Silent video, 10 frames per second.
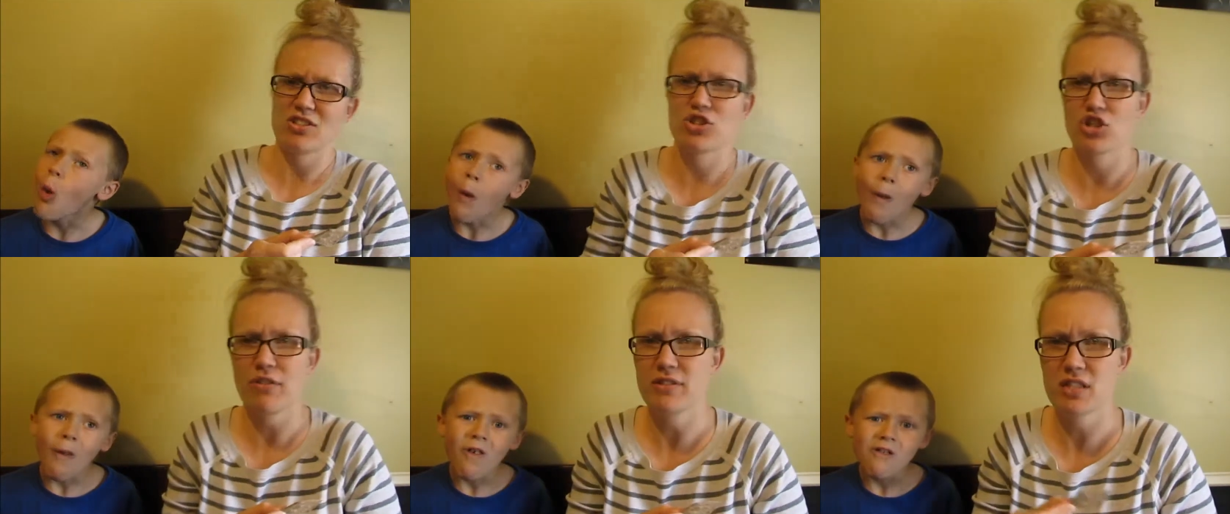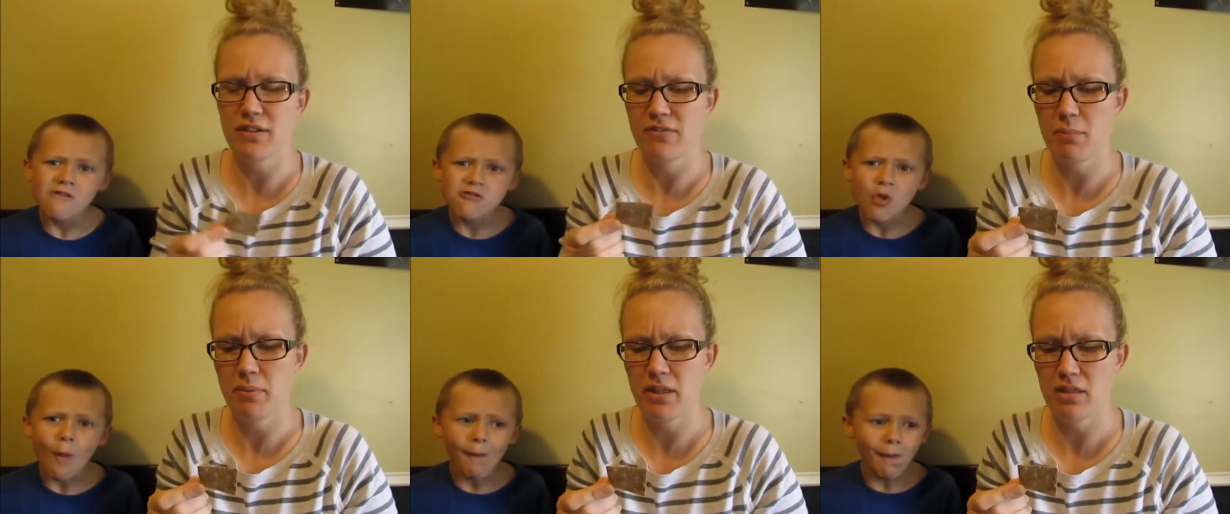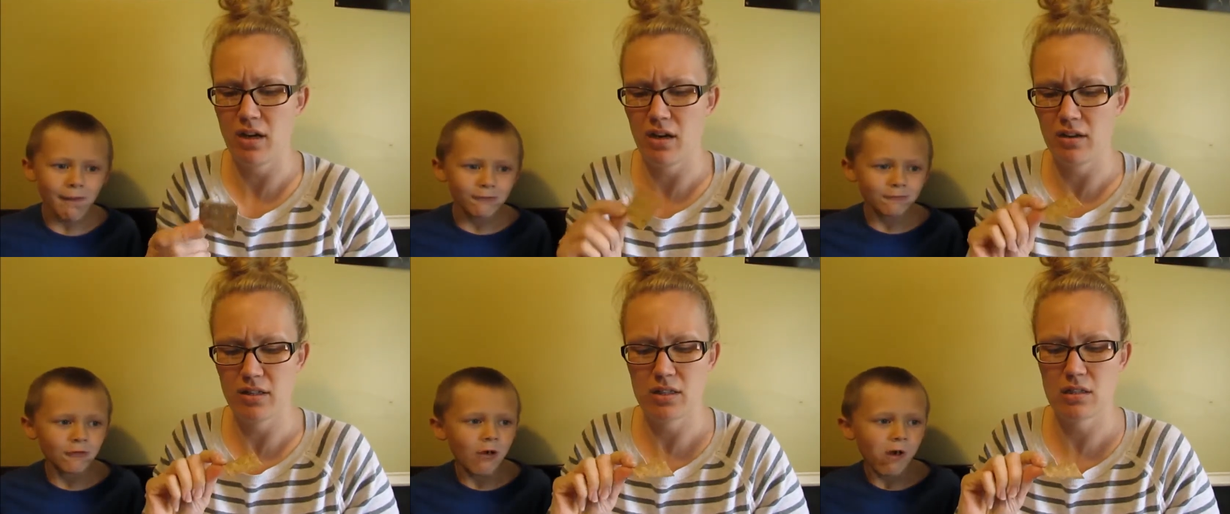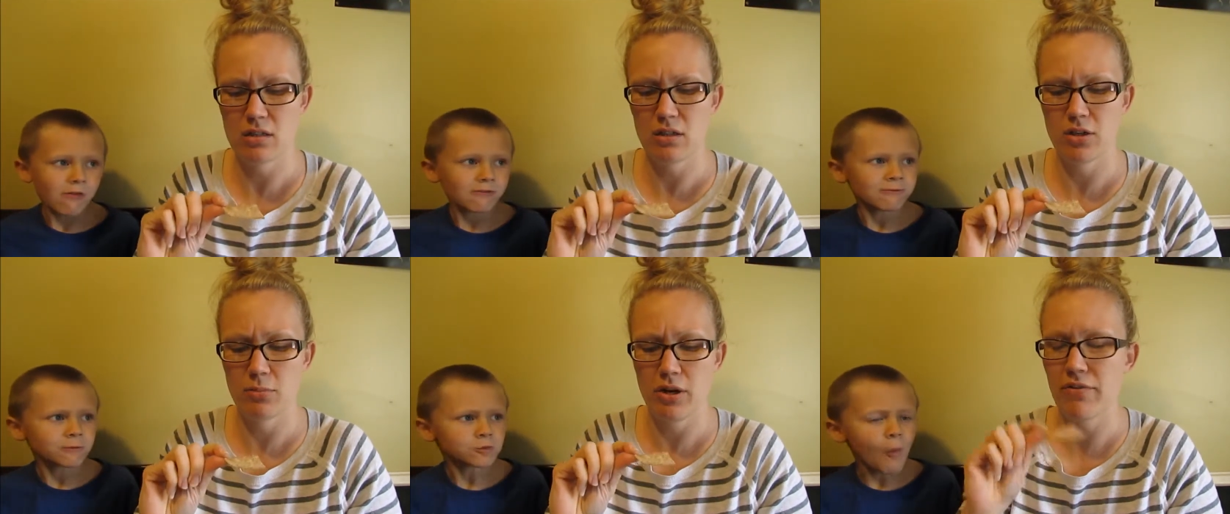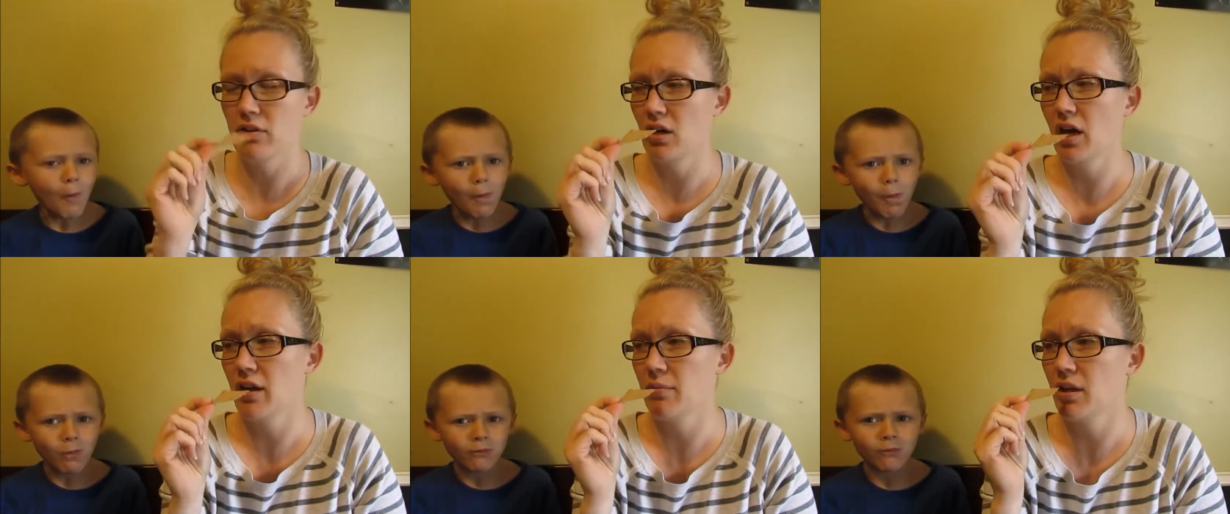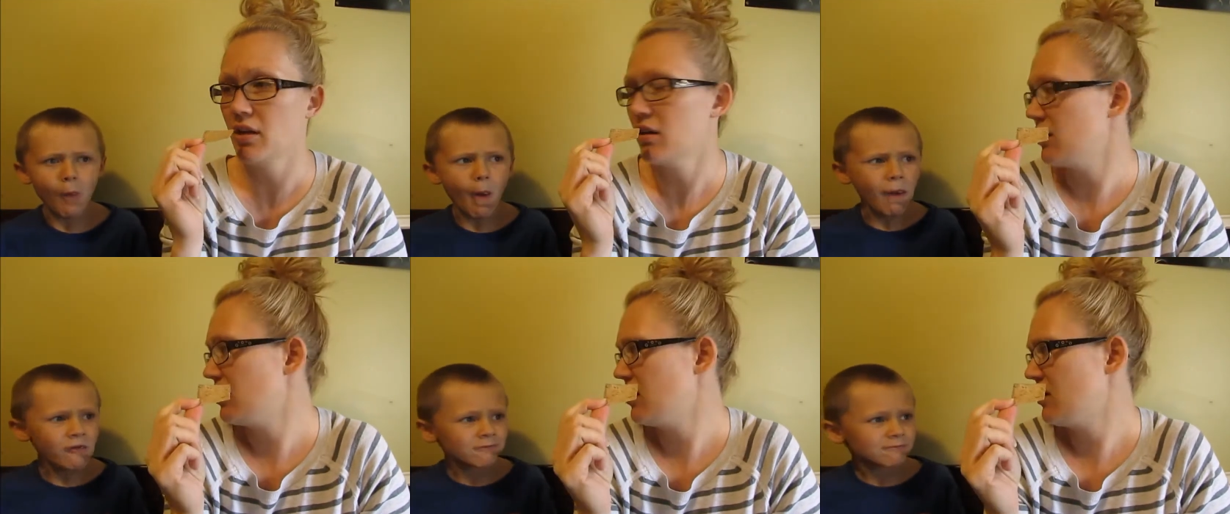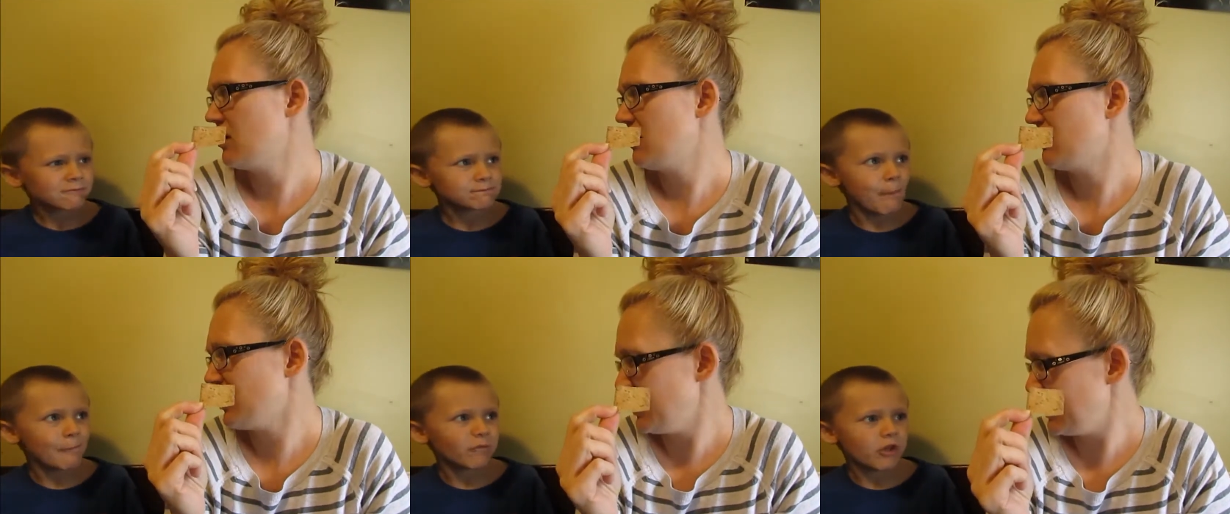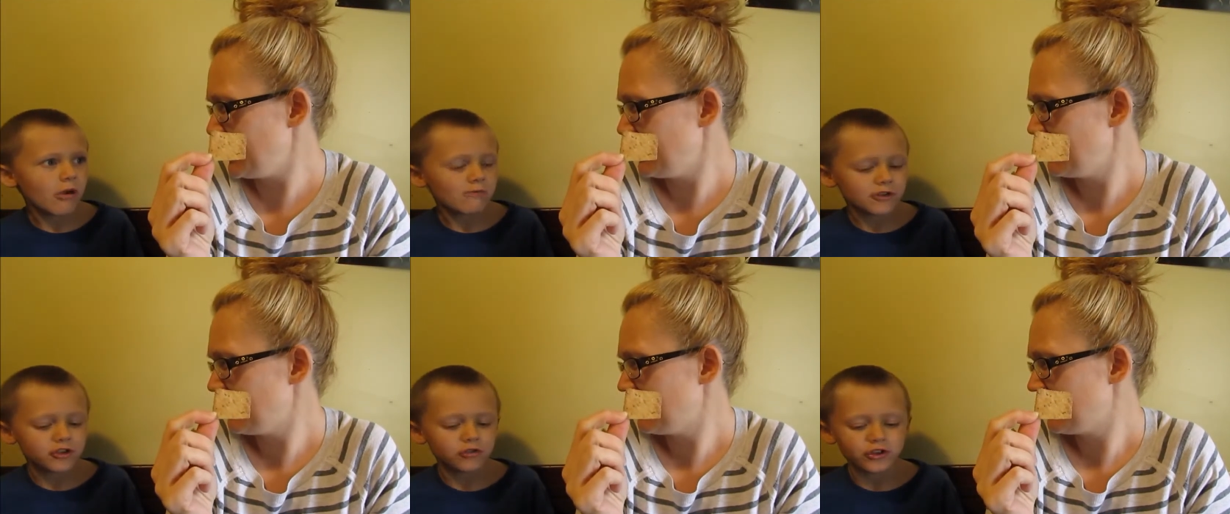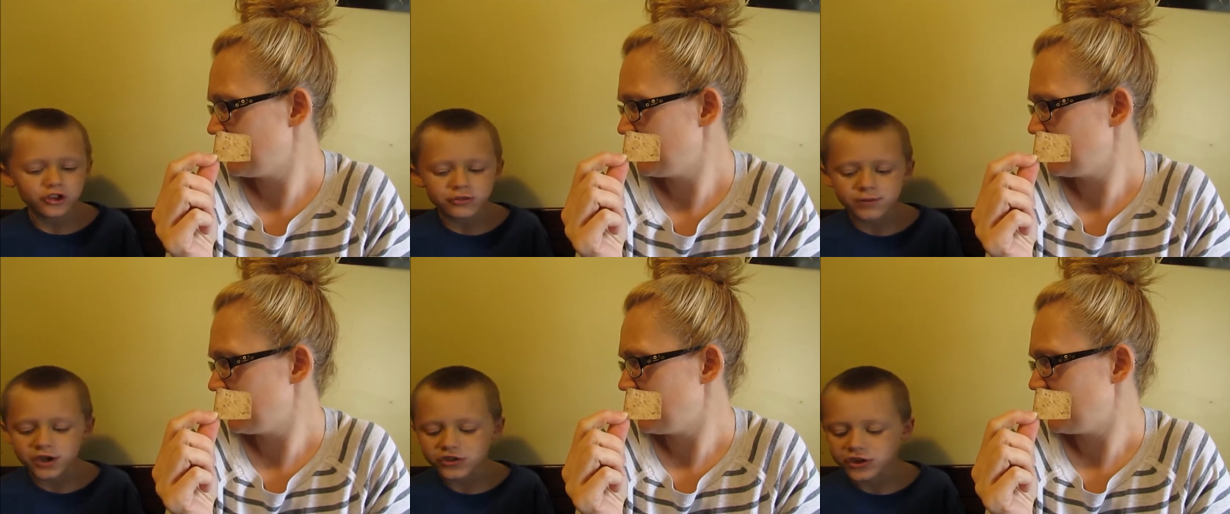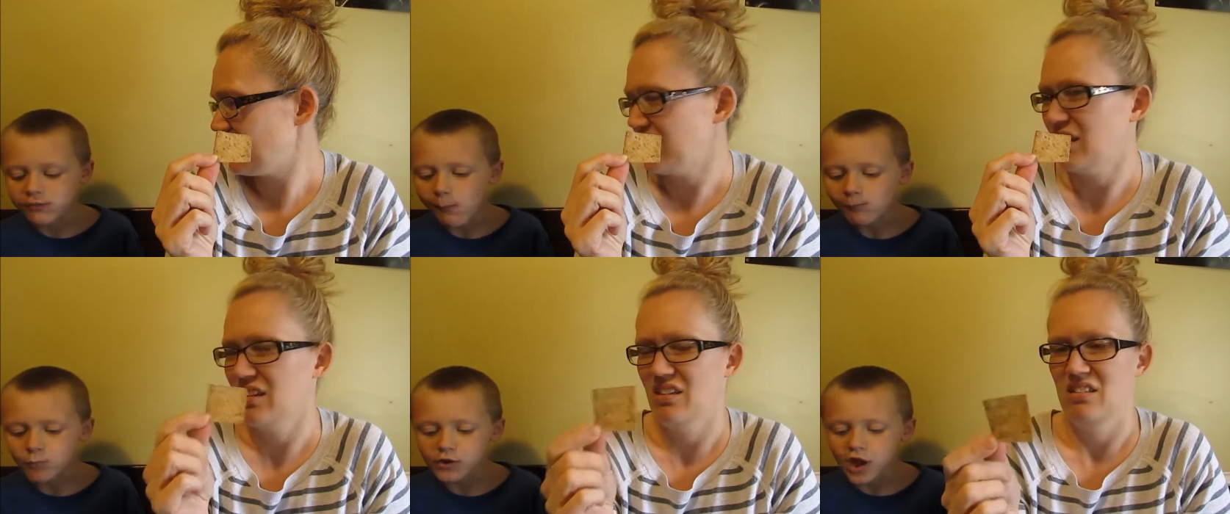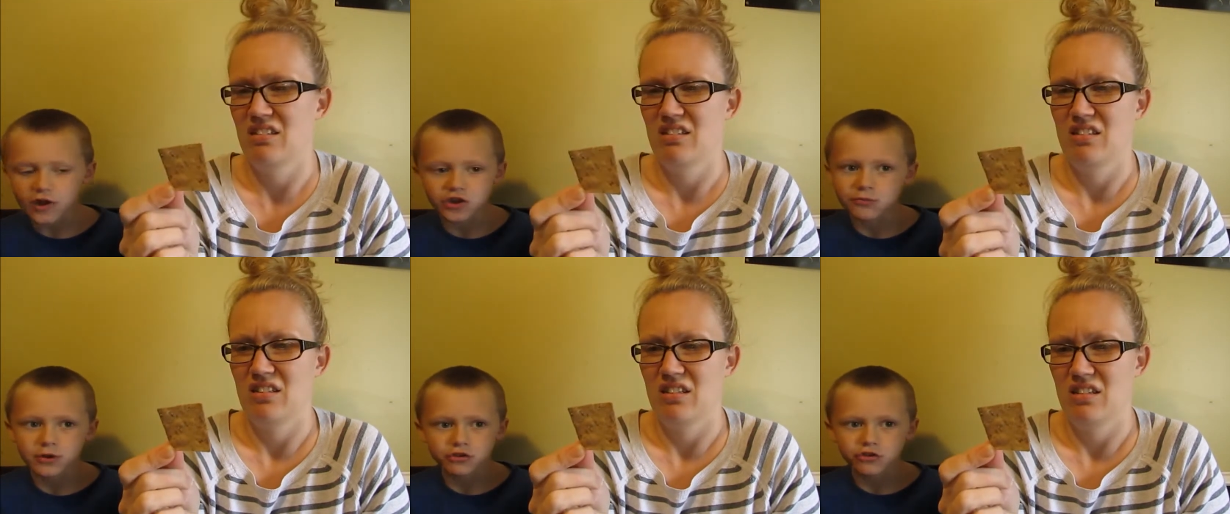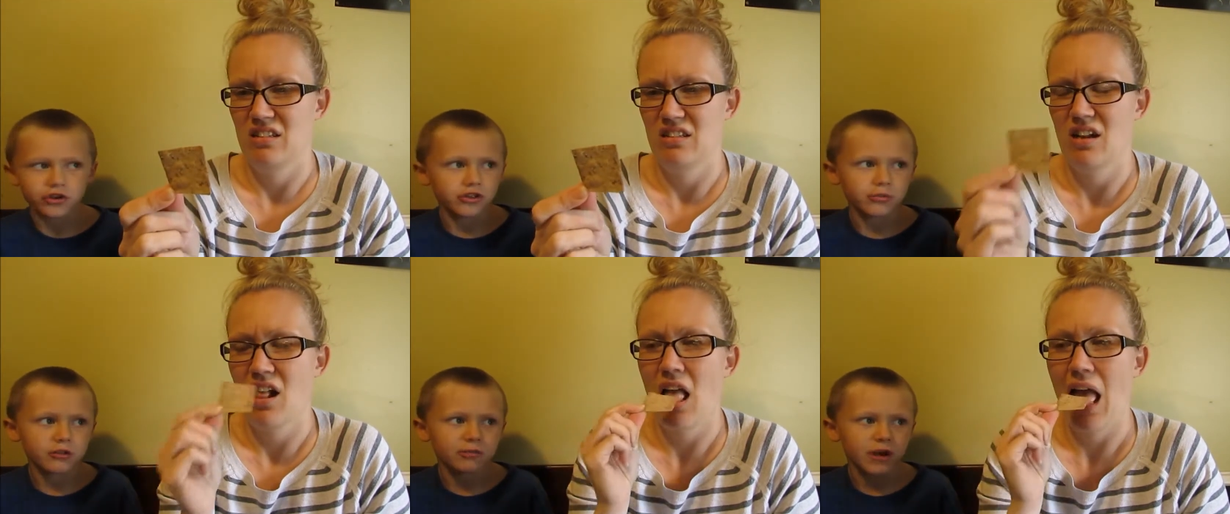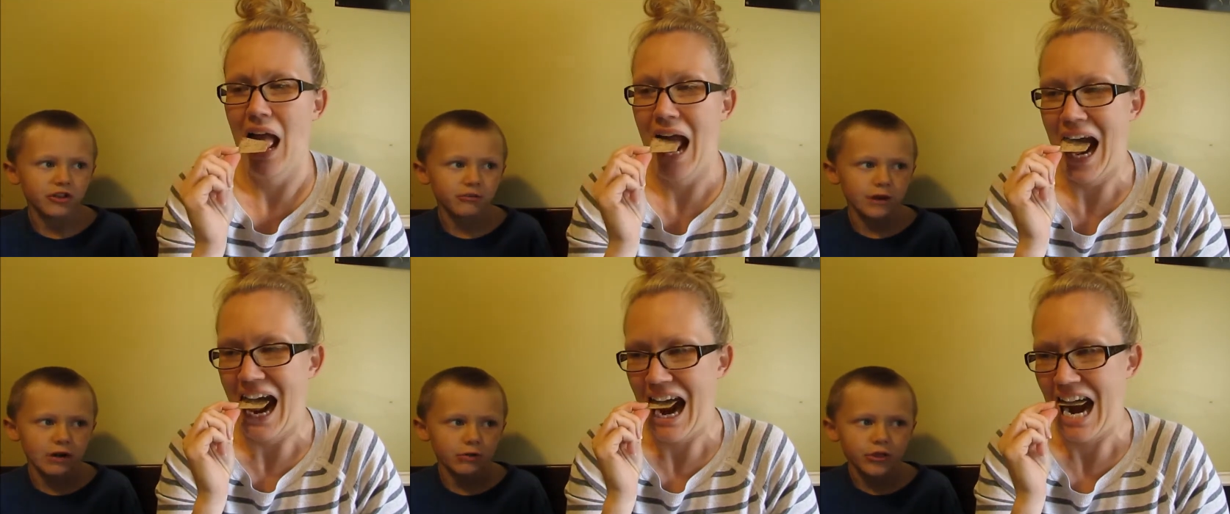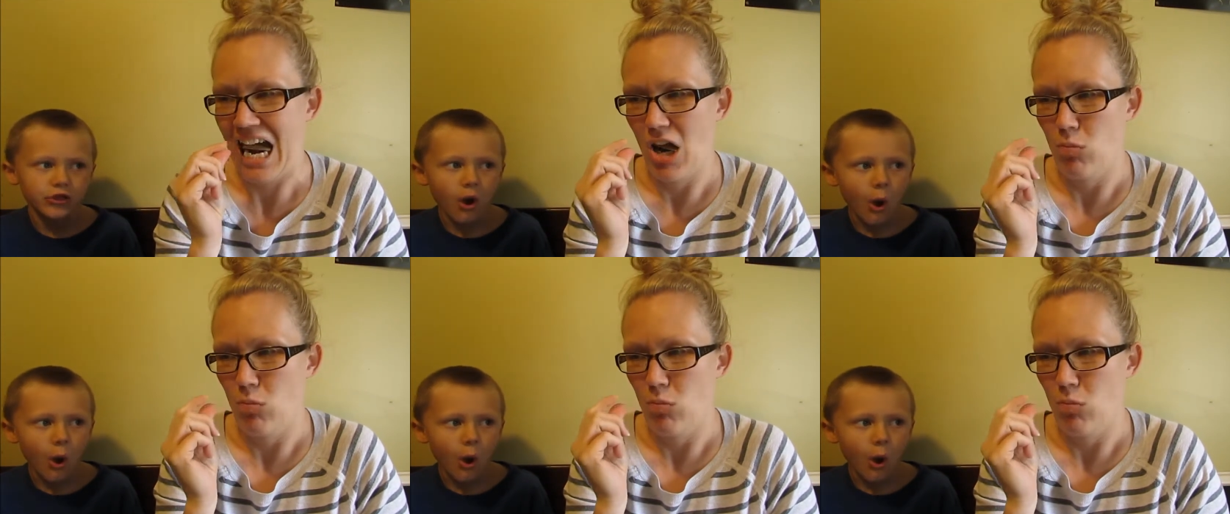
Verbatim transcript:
Speaker 1: Shove stuff up in there. You're, so, you're braver than I am, kid. Really?
Speaker 2: It's a little spicy, but not as much to spice your mouth.